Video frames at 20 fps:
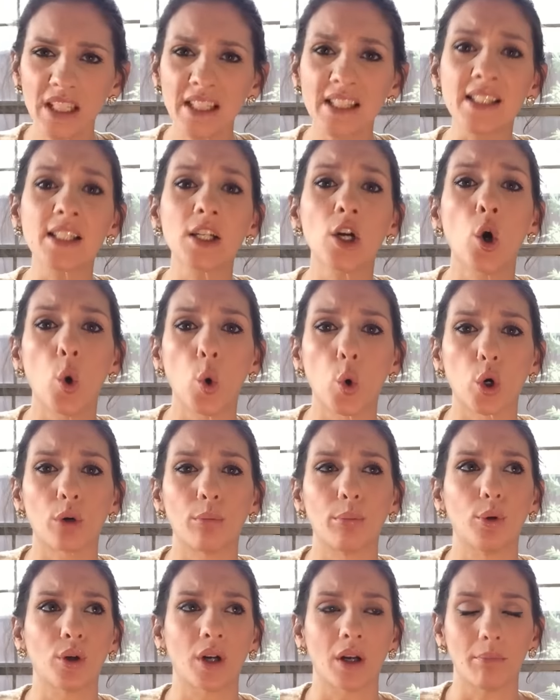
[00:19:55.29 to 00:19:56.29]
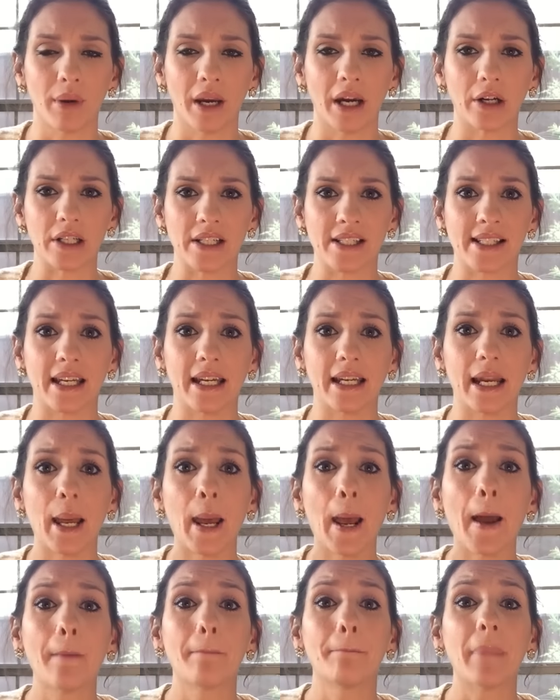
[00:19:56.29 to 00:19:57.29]
This is a horrible comparison,
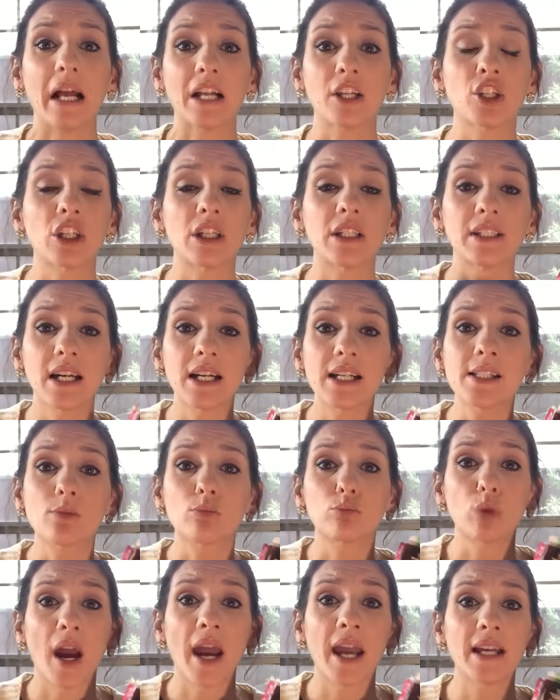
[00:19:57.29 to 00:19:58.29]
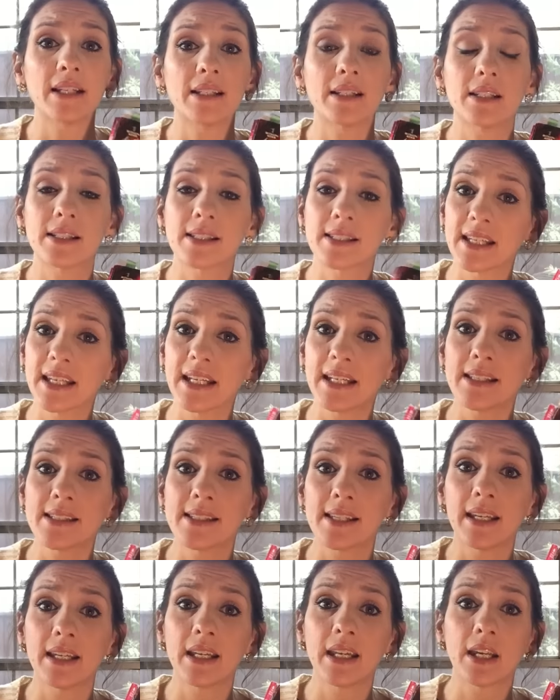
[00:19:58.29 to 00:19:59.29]
but she does write
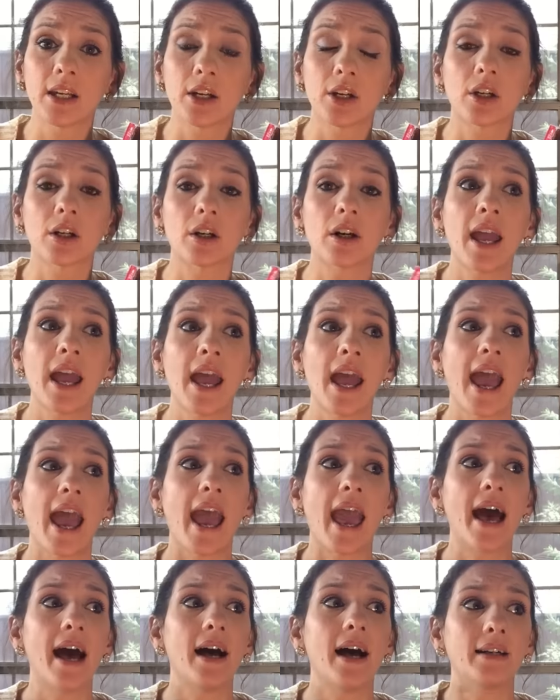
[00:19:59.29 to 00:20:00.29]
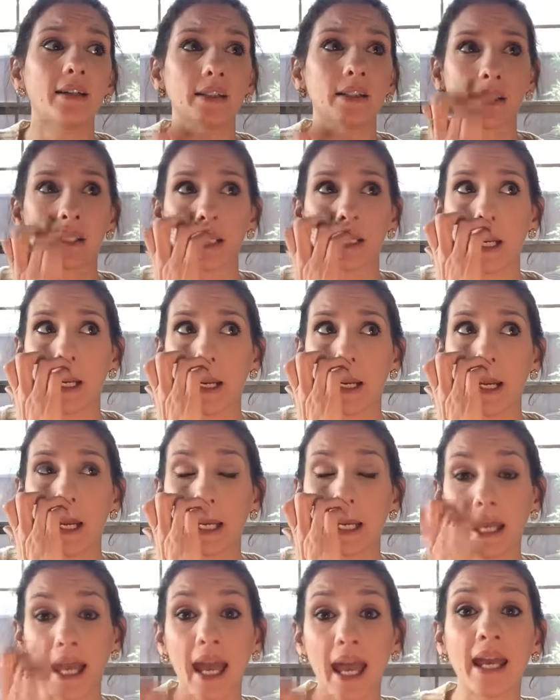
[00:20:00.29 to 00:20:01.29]
scenes in here, and
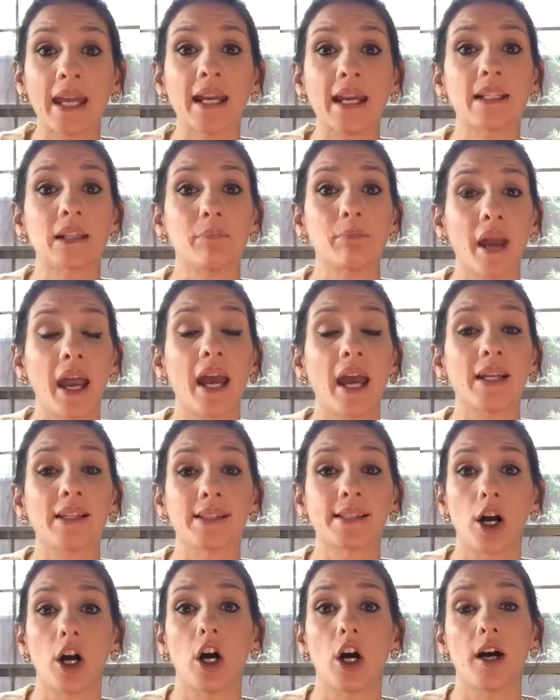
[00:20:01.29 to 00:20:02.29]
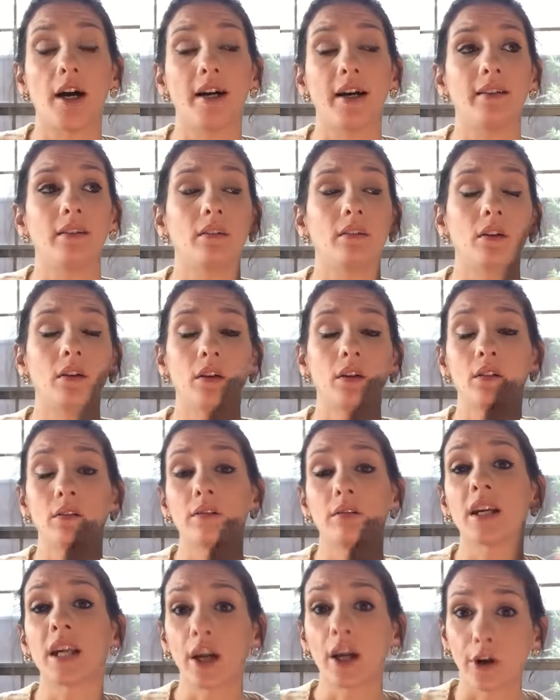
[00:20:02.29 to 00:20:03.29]
again, it depends on
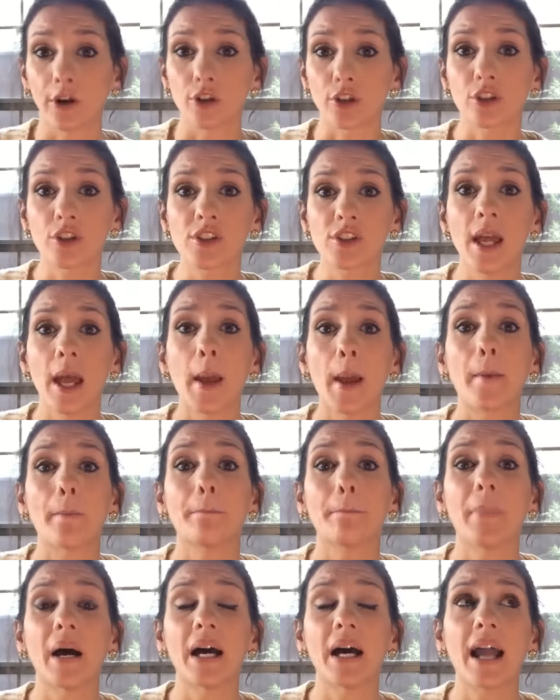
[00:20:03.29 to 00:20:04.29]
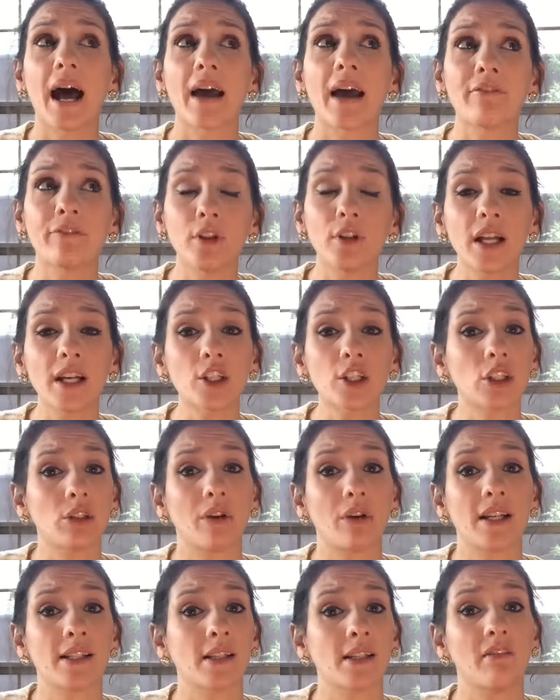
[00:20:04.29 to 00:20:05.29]
the characters, but I feel like she
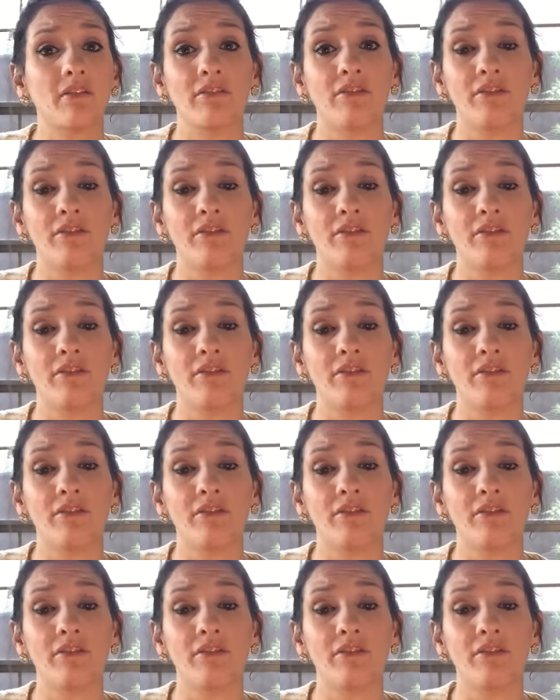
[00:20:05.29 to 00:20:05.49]
writes